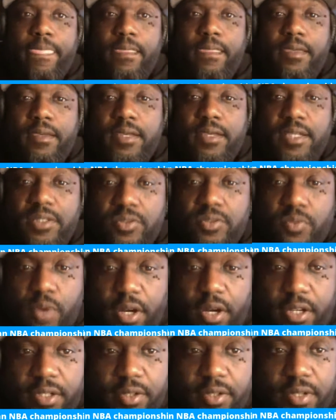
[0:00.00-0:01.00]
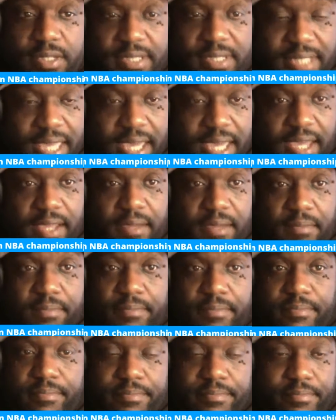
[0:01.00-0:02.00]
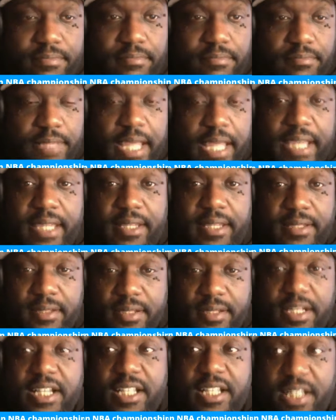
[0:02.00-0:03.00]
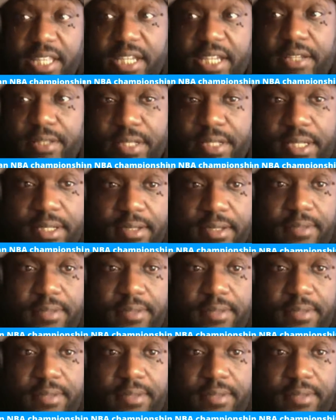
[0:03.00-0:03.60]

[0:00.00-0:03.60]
he's working on his game, like clearly